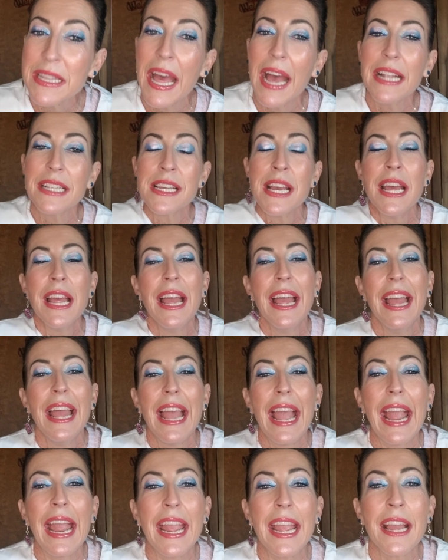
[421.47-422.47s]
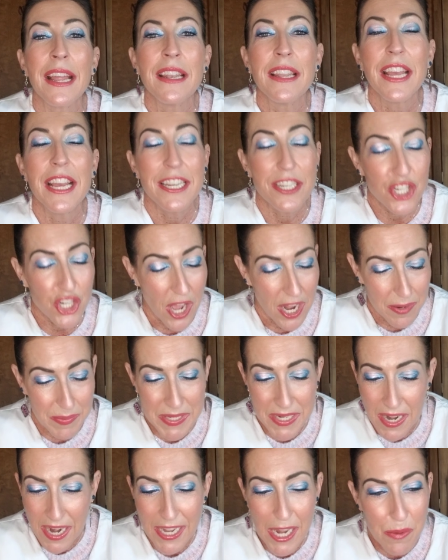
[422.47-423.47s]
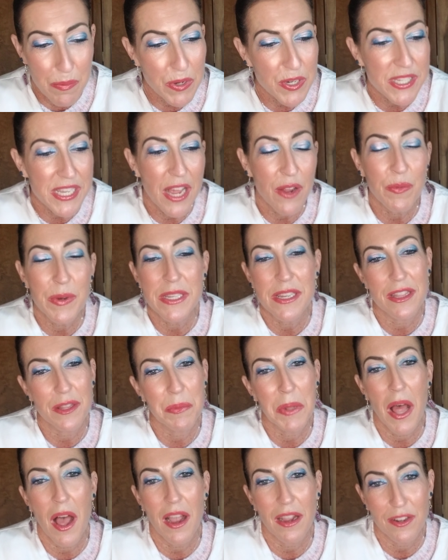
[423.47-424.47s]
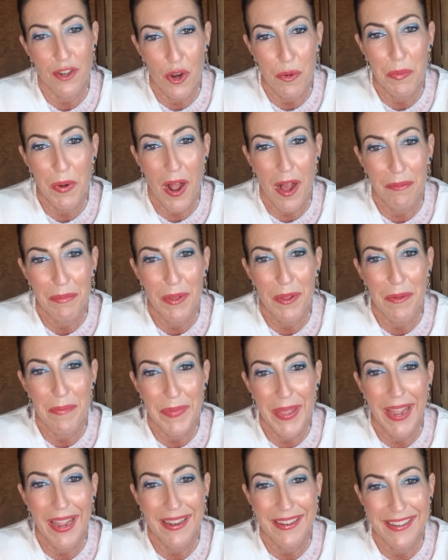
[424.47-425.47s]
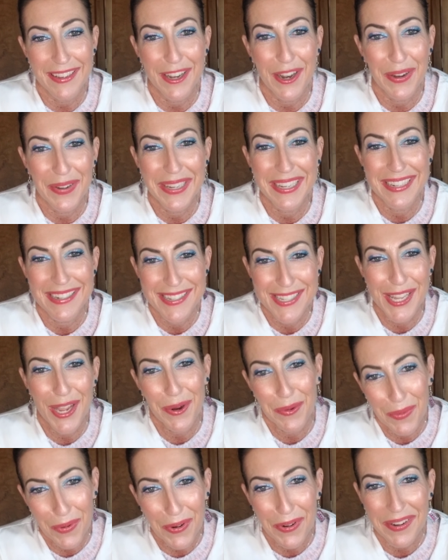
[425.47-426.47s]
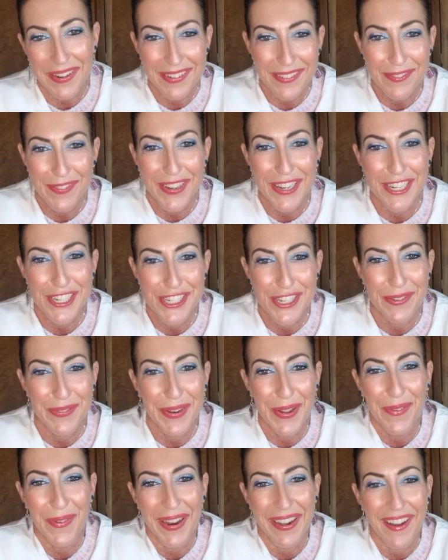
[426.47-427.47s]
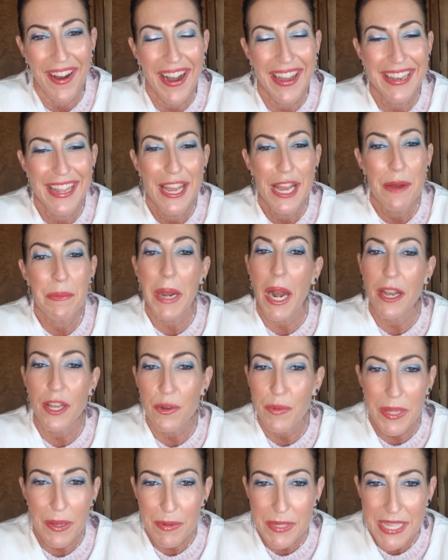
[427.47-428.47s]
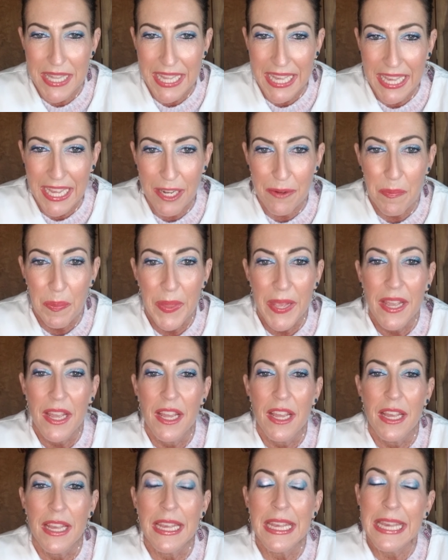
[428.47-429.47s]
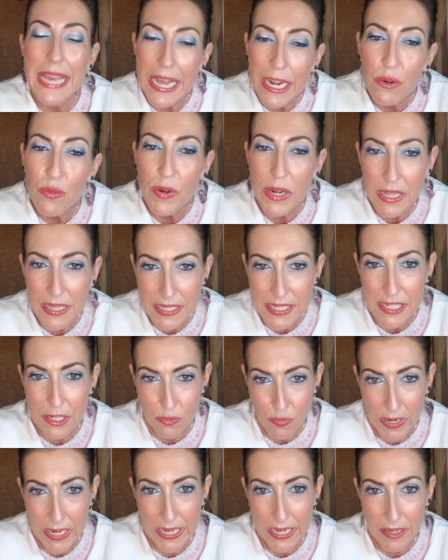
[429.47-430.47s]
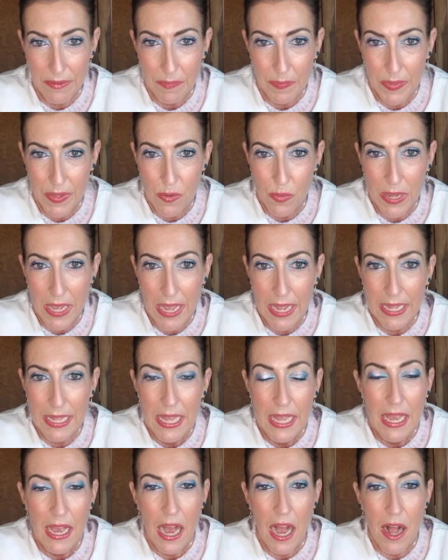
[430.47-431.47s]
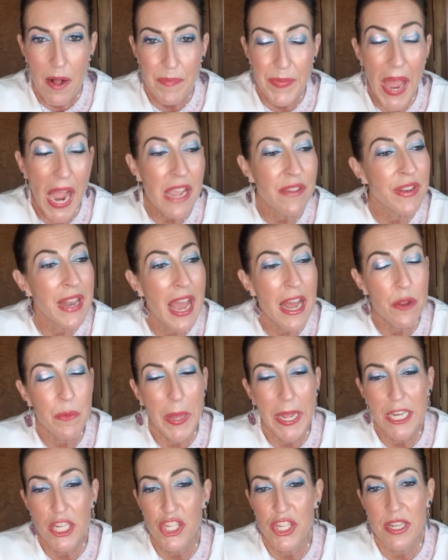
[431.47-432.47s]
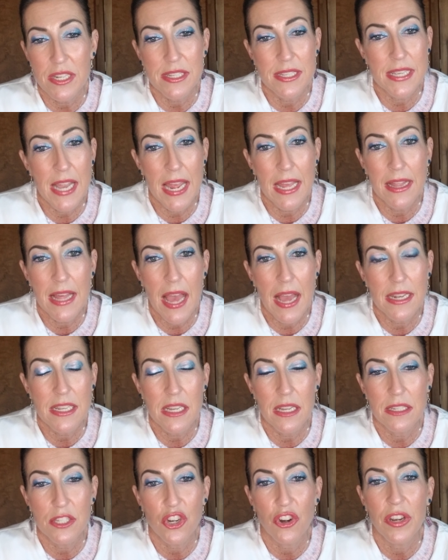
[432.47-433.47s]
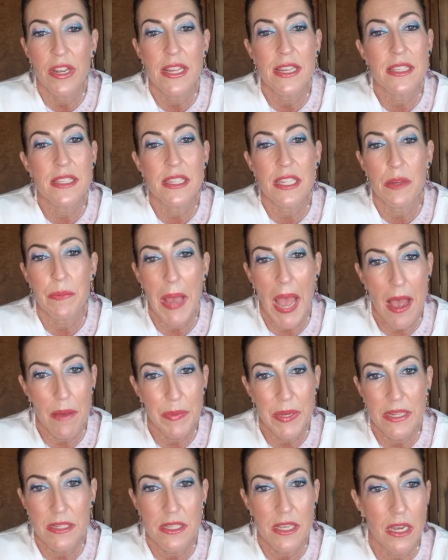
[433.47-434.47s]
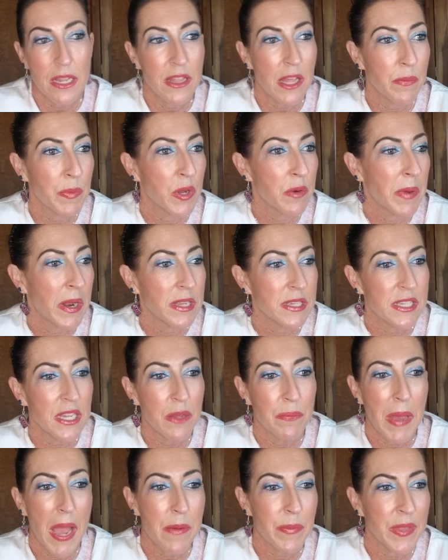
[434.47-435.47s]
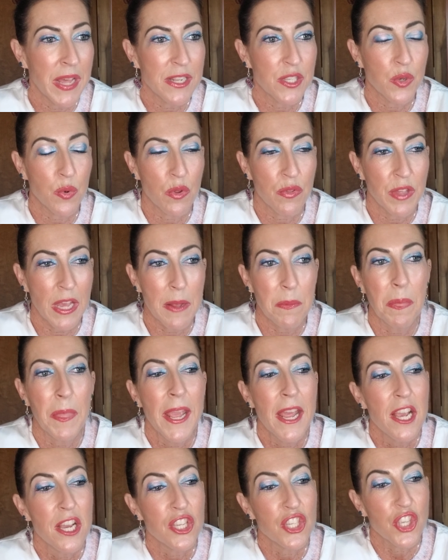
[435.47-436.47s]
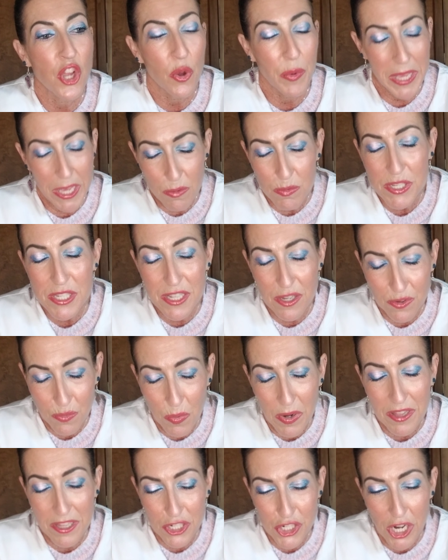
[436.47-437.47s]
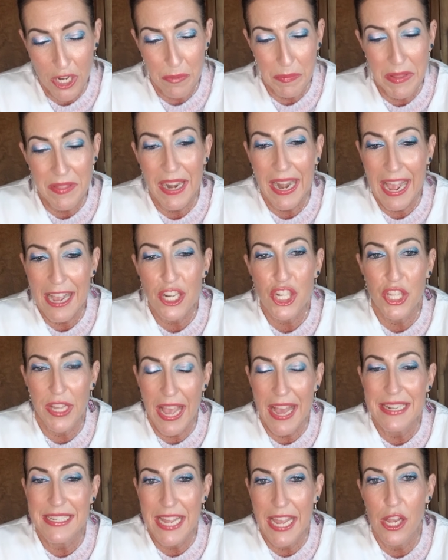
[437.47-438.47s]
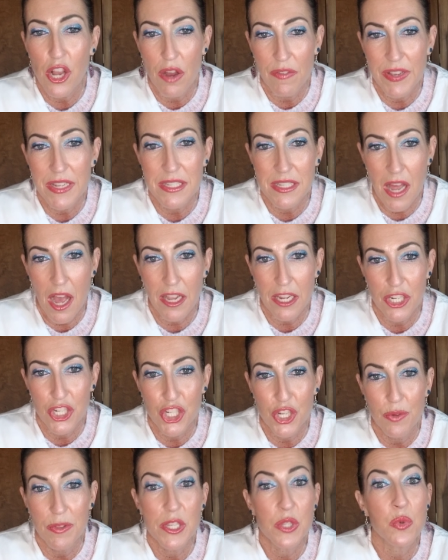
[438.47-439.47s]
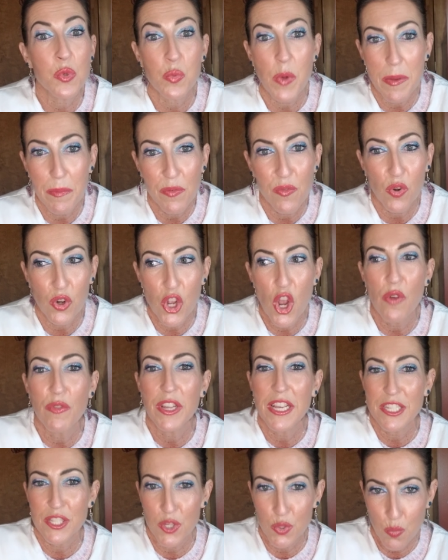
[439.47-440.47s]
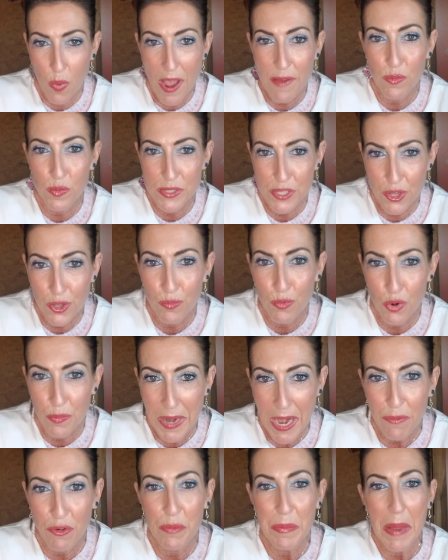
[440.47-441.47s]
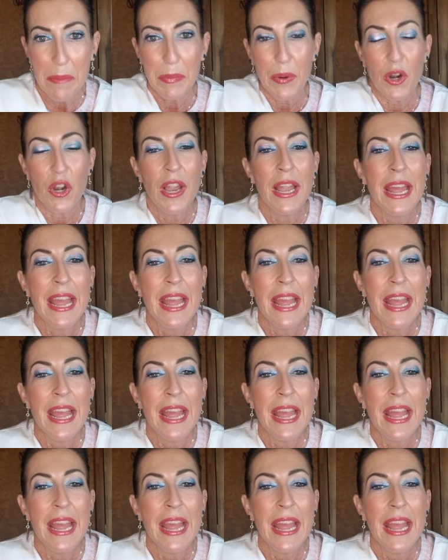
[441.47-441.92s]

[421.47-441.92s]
that. And it shot up to 98%. We did the block, no problem. And, he didn't say a word and finished and we went on, but I knew what he was thinking. Get a realistic reading, okay? I even had a patient say that during his sleep apnea study, they put him on a CPAP and that sort of thing. So he was one of the gentlemen that I actually had take off his sock and shoe. And this was way before COVID because his wife was in the room and I remember.